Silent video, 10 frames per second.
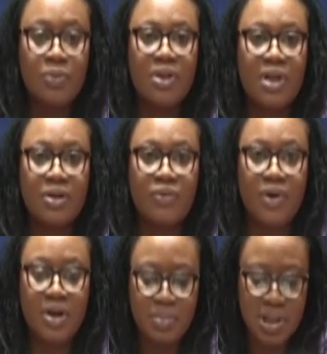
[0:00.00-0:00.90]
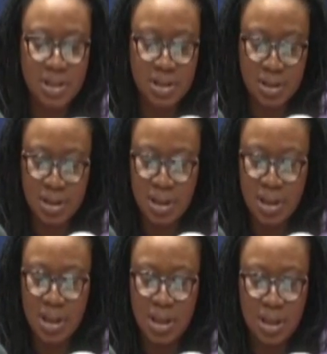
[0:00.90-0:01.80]
We thank you very much
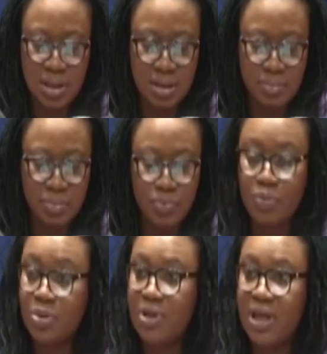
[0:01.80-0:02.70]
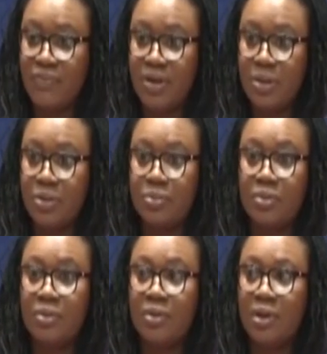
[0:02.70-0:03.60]
and um, we will be giving you
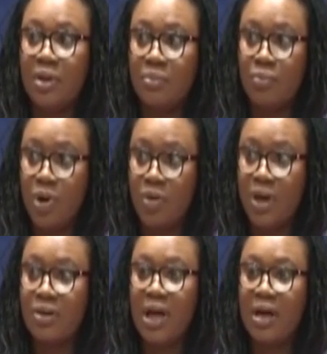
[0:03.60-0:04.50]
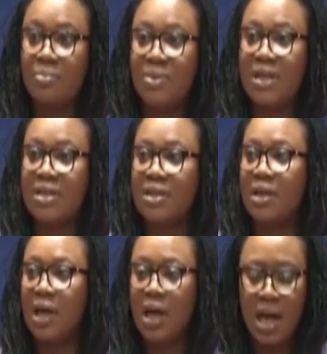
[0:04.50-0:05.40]
more regular updates
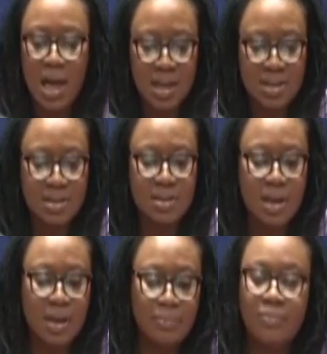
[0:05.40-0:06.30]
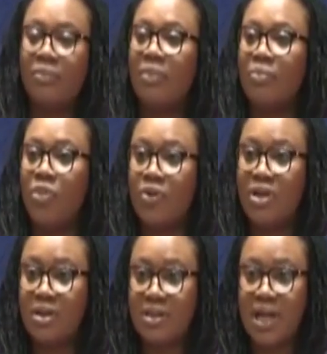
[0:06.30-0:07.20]
as um, more
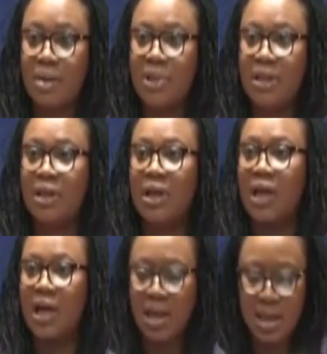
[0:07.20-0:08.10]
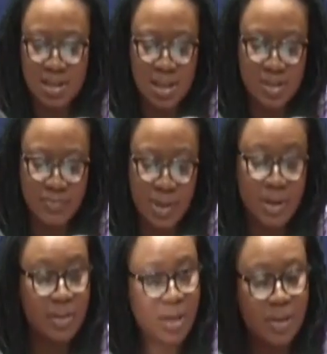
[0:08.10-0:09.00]
results come in and are certified.
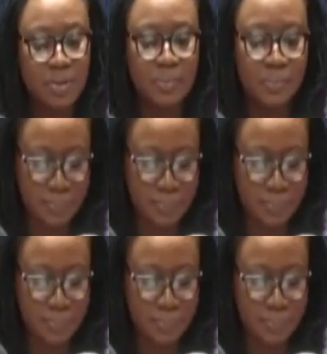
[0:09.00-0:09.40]
Thank you.